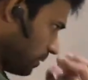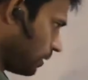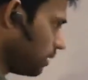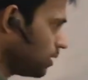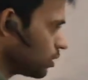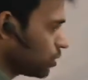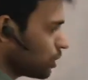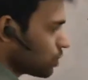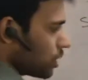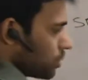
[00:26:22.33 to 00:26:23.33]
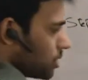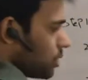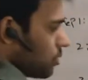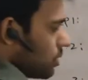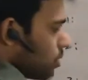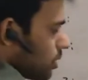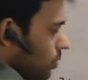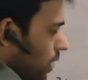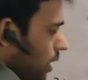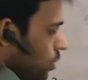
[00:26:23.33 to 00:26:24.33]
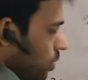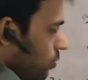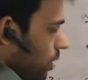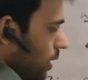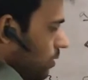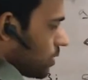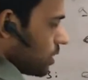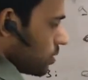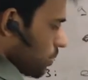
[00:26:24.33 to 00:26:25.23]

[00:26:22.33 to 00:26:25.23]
and you need to substitute the value of y, which is